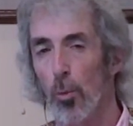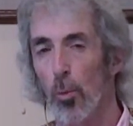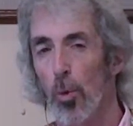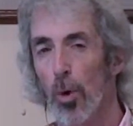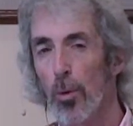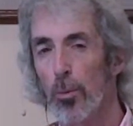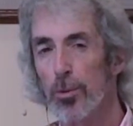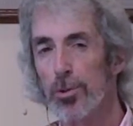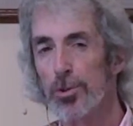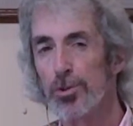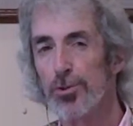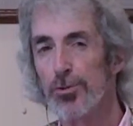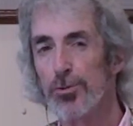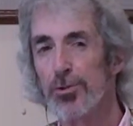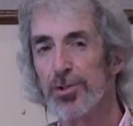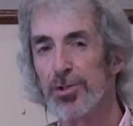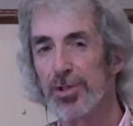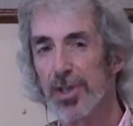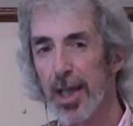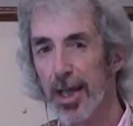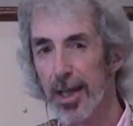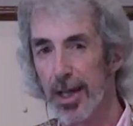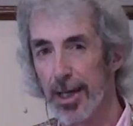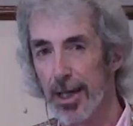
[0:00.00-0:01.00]
What would you
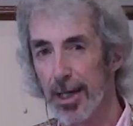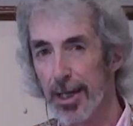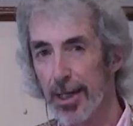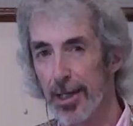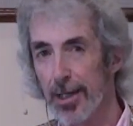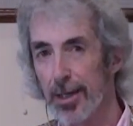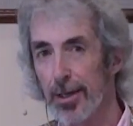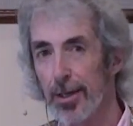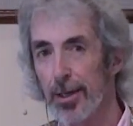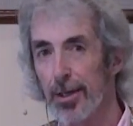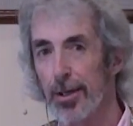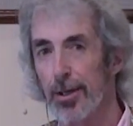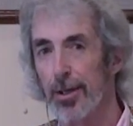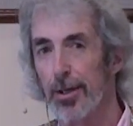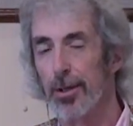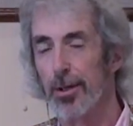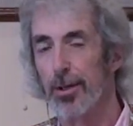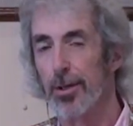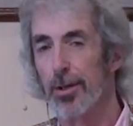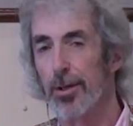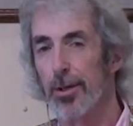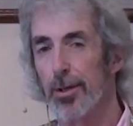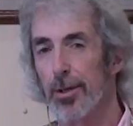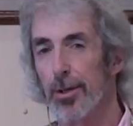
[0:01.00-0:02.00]
say
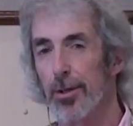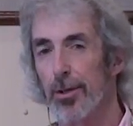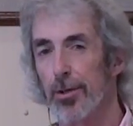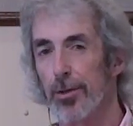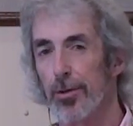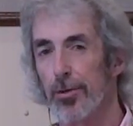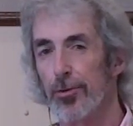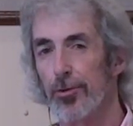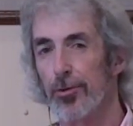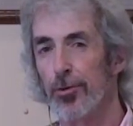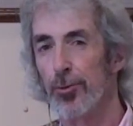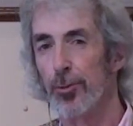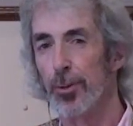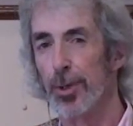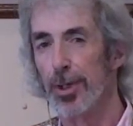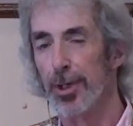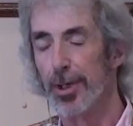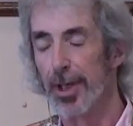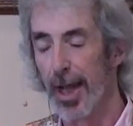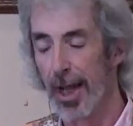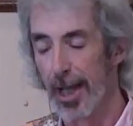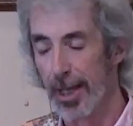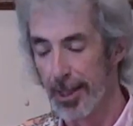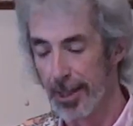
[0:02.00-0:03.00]
to a
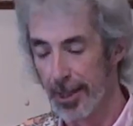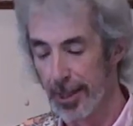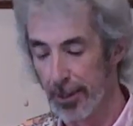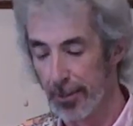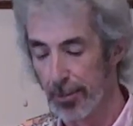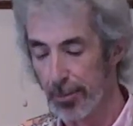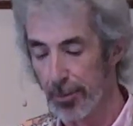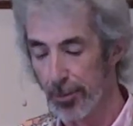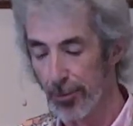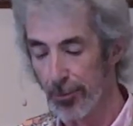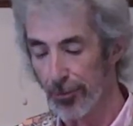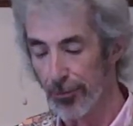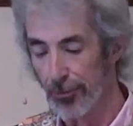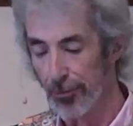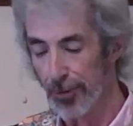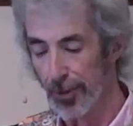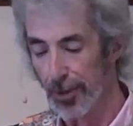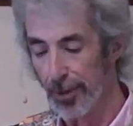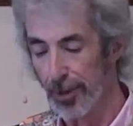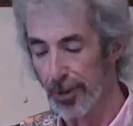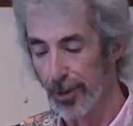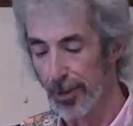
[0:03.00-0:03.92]
dying person